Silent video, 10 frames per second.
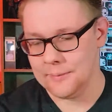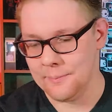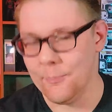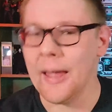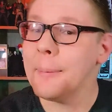
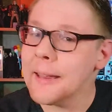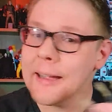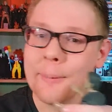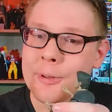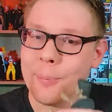Maybe he
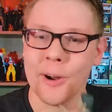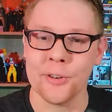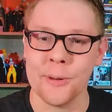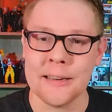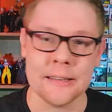comes apart
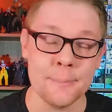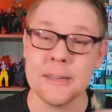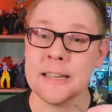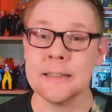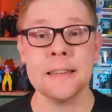so easily
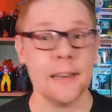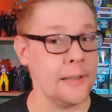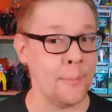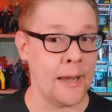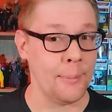because he
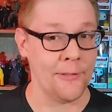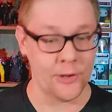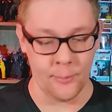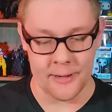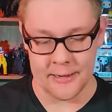is made up of
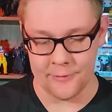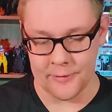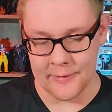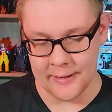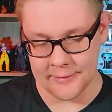so many
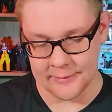different things.